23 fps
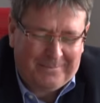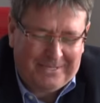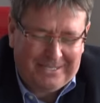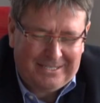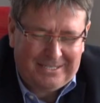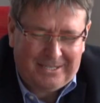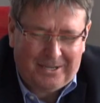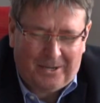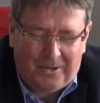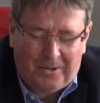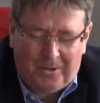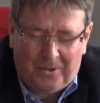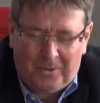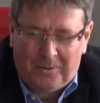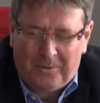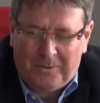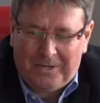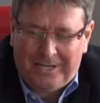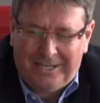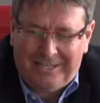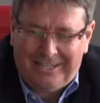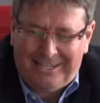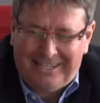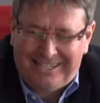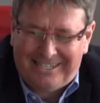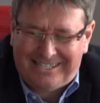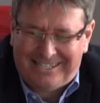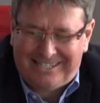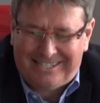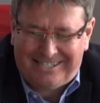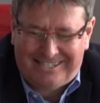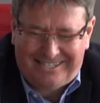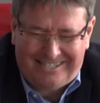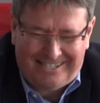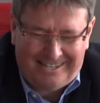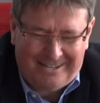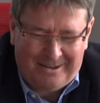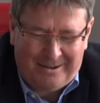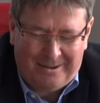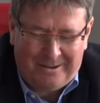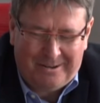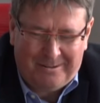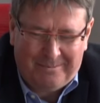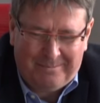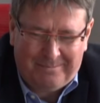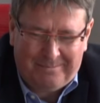So in these
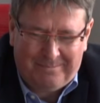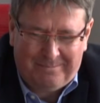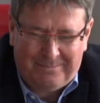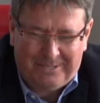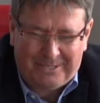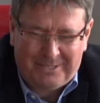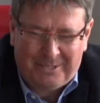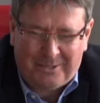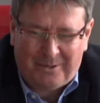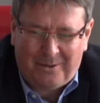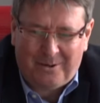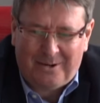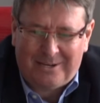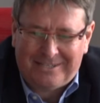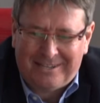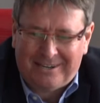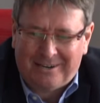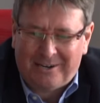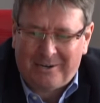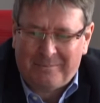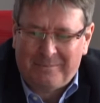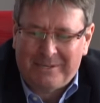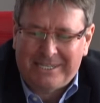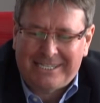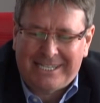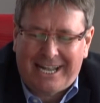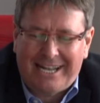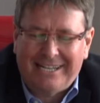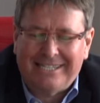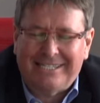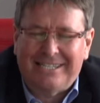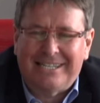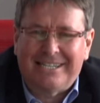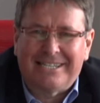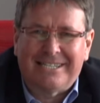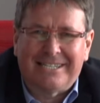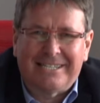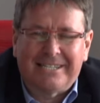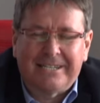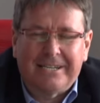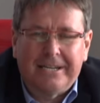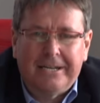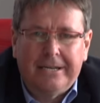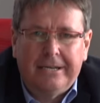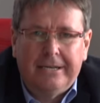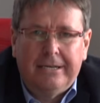particular
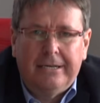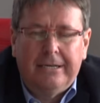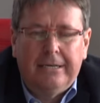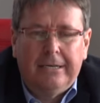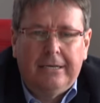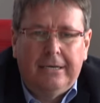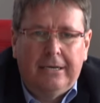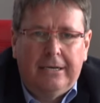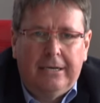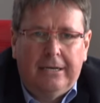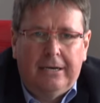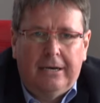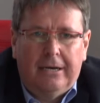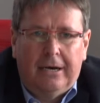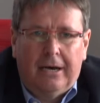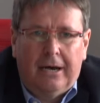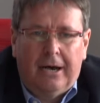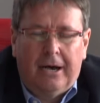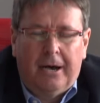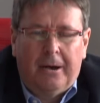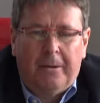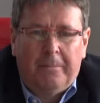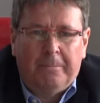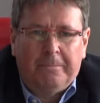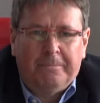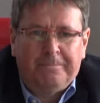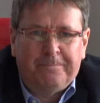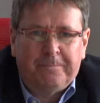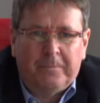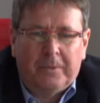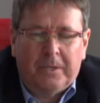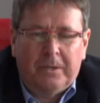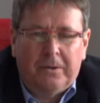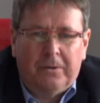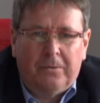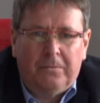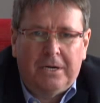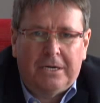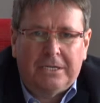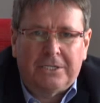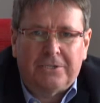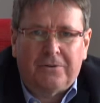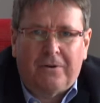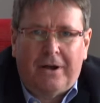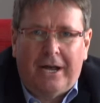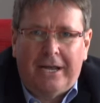circumstances, we
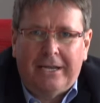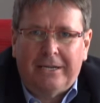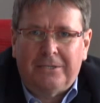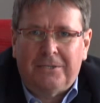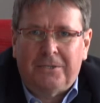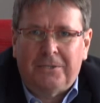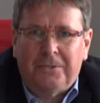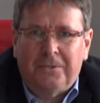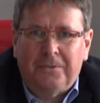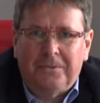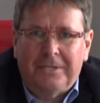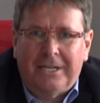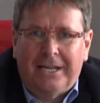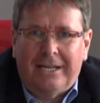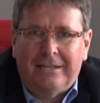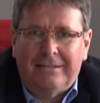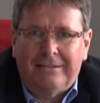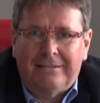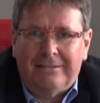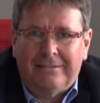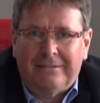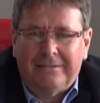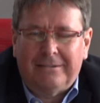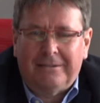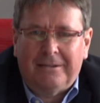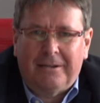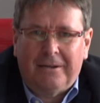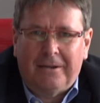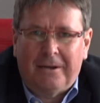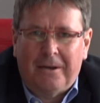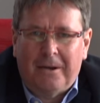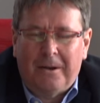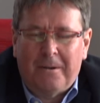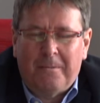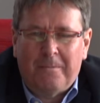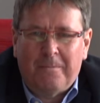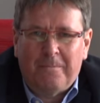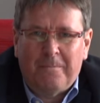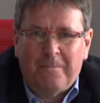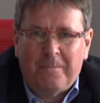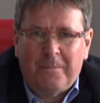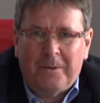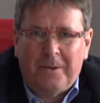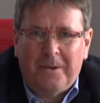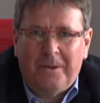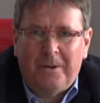are trying to do that
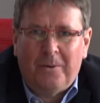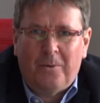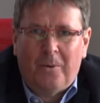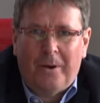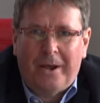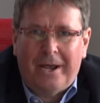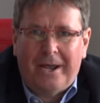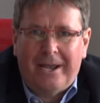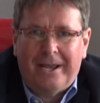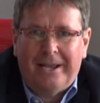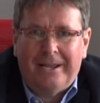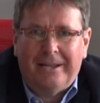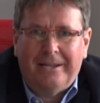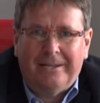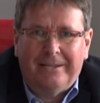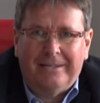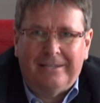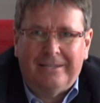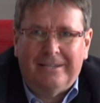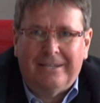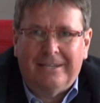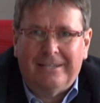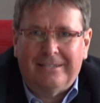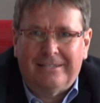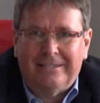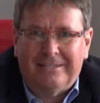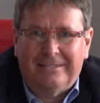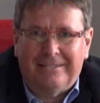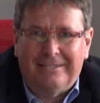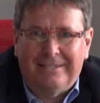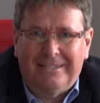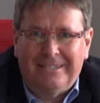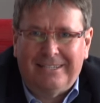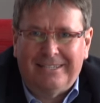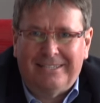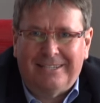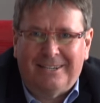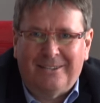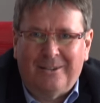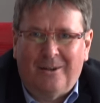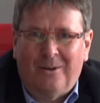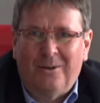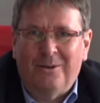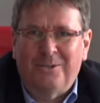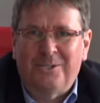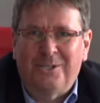in a way that the
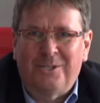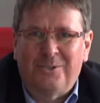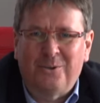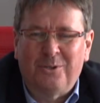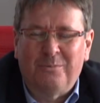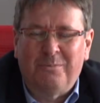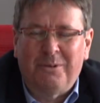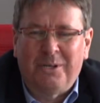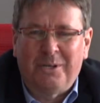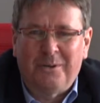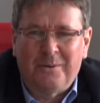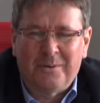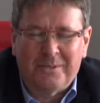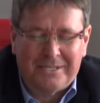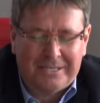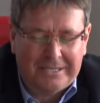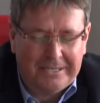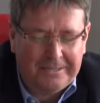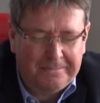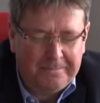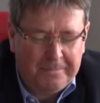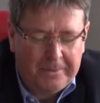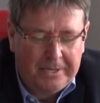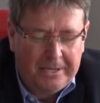technology should be used.